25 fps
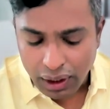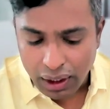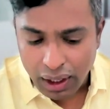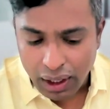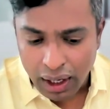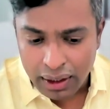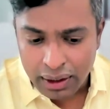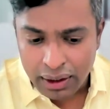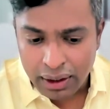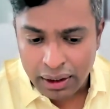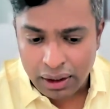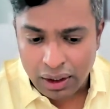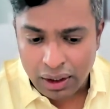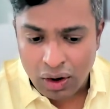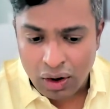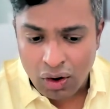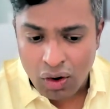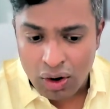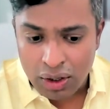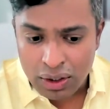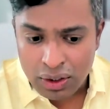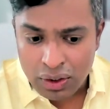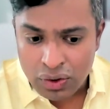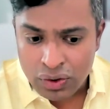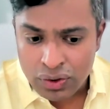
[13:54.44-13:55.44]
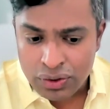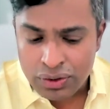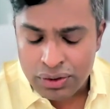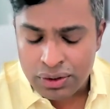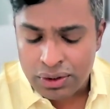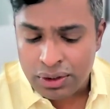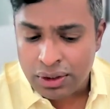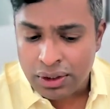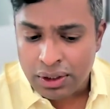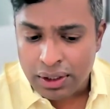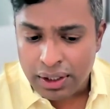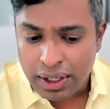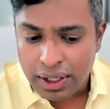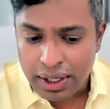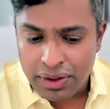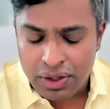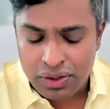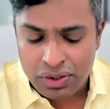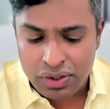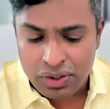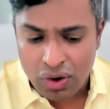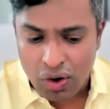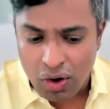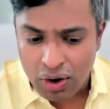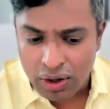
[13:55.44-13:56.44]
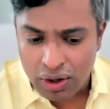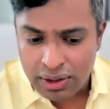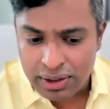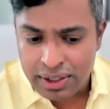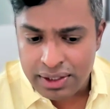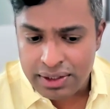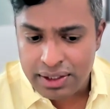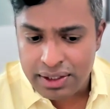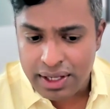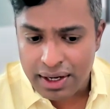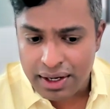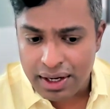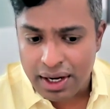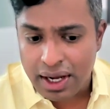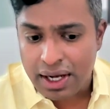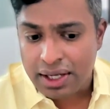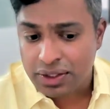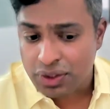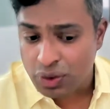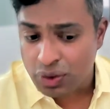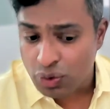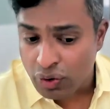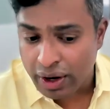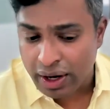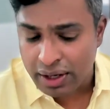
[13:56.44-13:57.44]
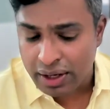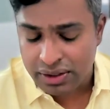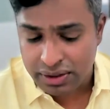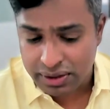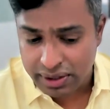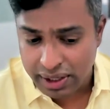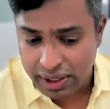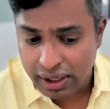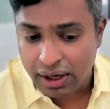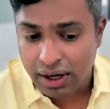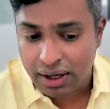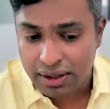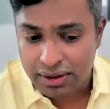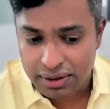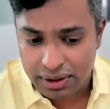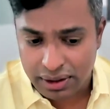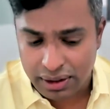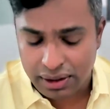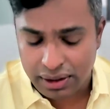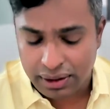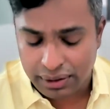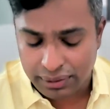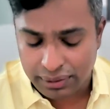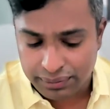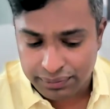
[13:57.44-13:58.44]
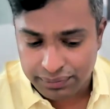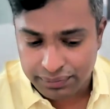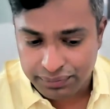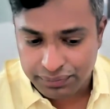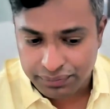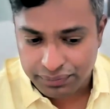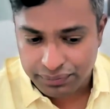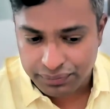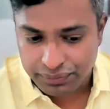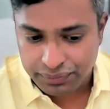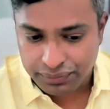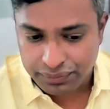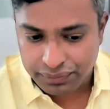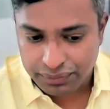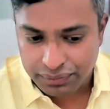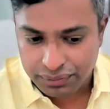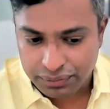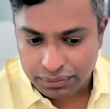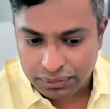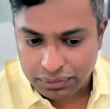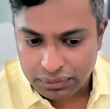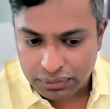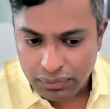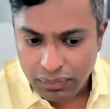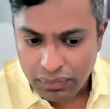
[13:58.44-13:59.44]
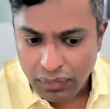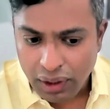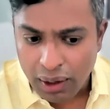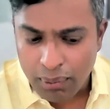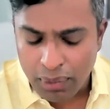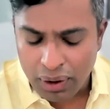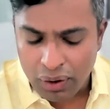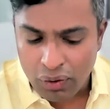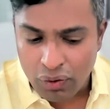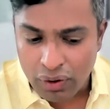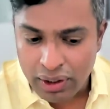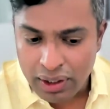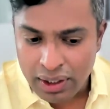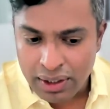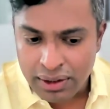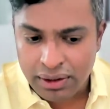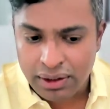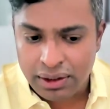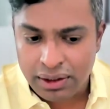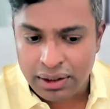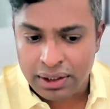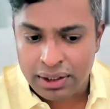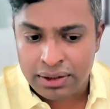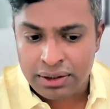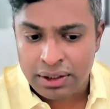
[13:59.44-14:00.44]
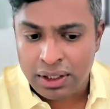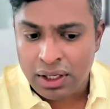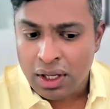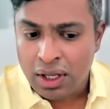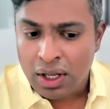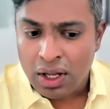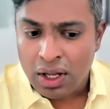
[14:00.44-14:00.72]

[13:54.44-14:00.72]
And condos in this all these areas you can still consider. But only thing is